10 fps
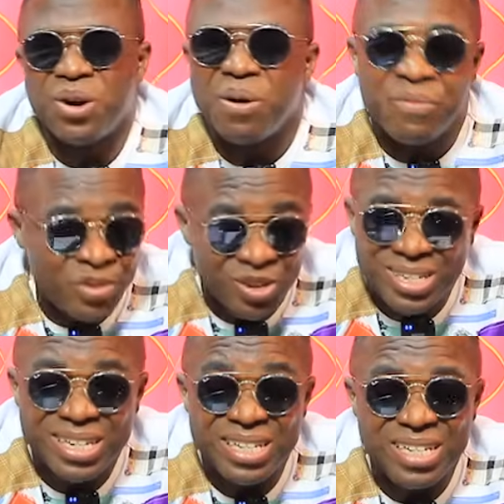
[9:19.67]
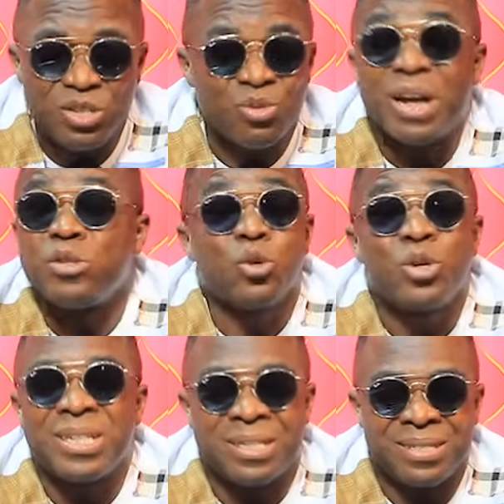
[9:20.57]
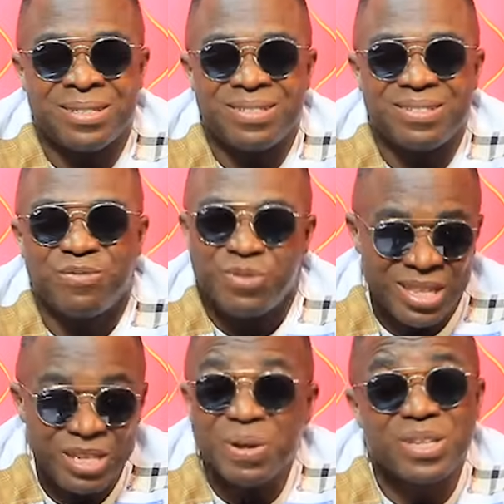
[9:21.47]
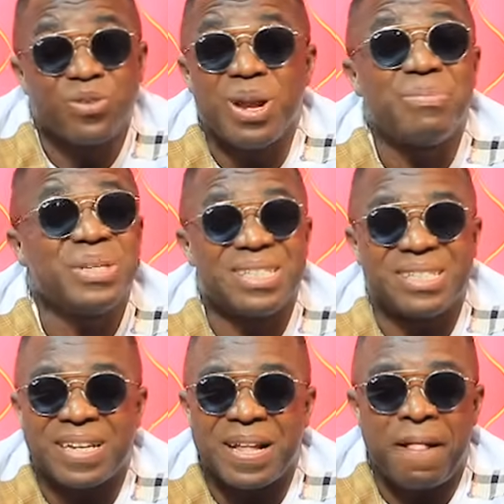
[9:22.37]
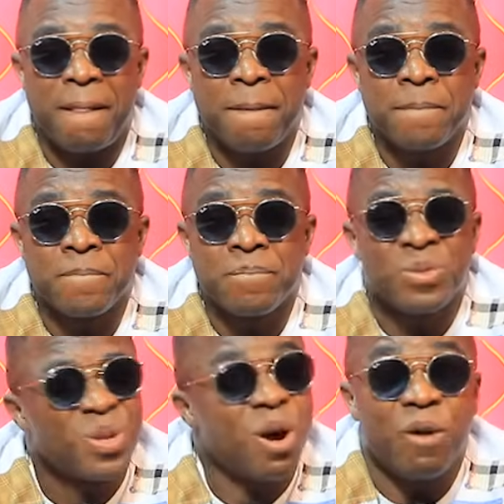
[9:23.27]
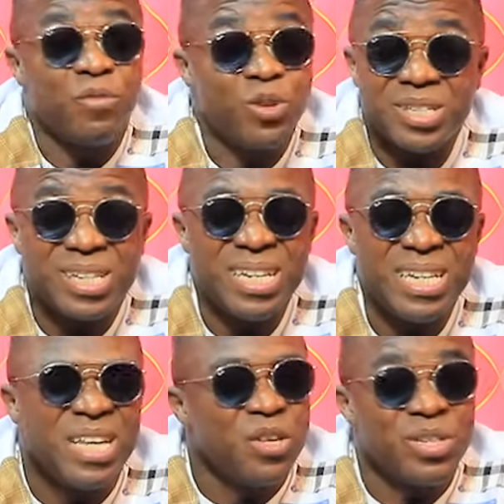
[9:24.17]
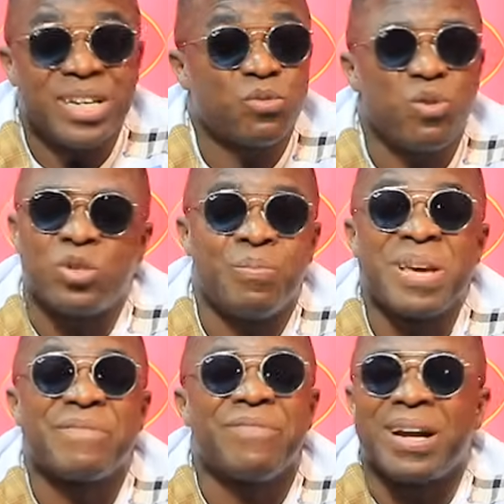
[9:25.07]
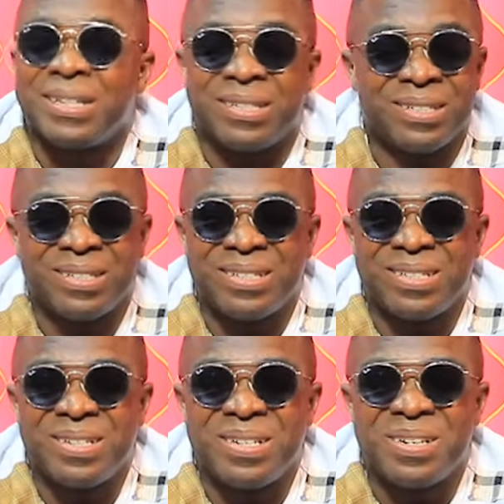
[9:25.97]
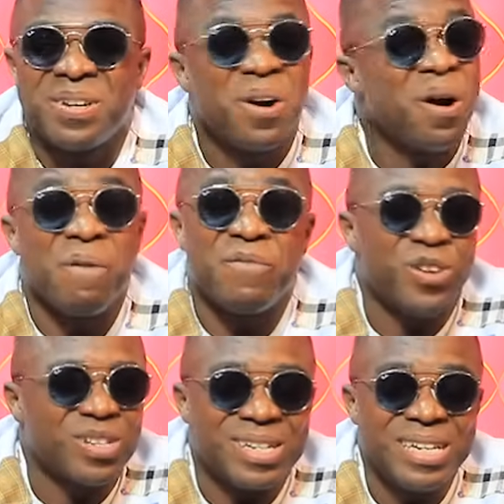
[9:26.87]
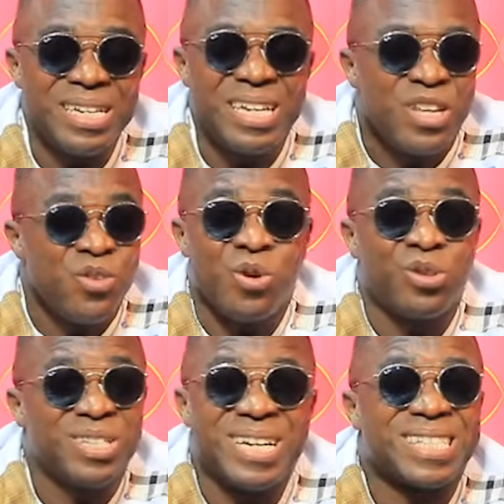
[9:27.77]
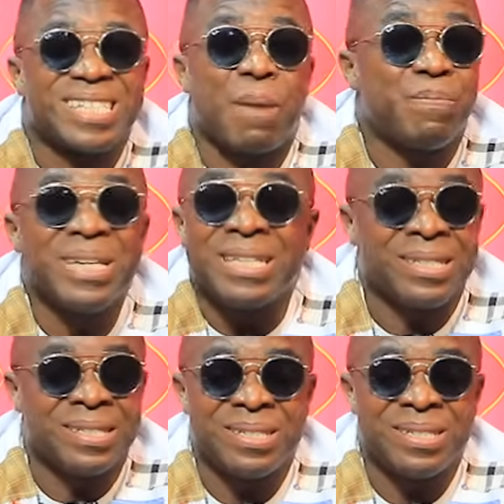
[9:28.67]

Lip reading: Obviously, you are joking with this particular piece. Obviously, you just want to make fun. Obviously, you want to just tap in.